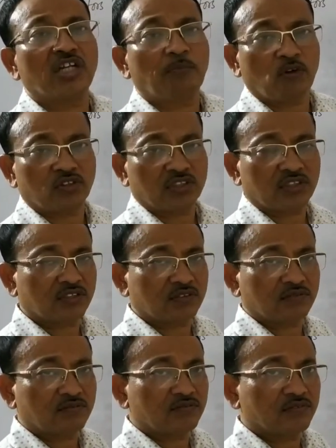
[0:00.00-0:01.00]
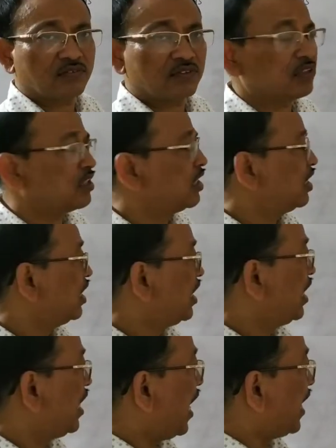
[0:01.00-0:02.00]
process.
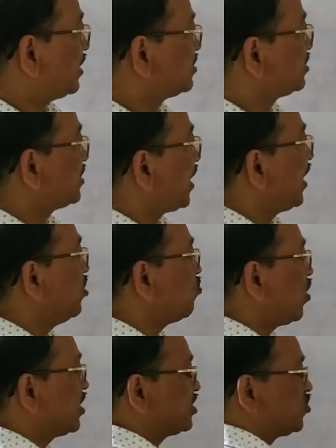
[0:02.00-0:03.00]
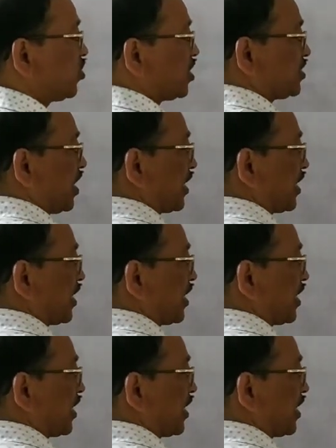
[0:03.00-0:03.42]
And second one is known as the